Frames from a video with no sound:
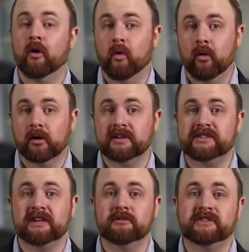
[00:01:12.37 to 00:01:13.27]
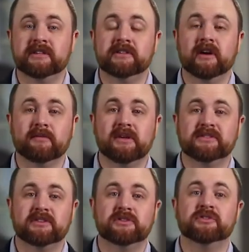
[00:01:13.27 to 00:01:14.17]
or send your syslog
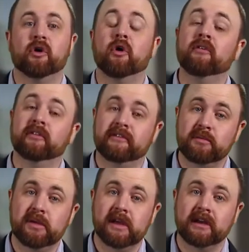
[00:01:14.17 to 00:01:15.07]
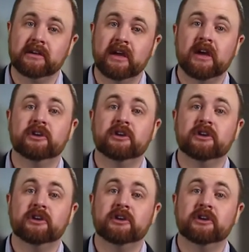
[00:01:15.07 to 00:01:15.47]
messages over VPN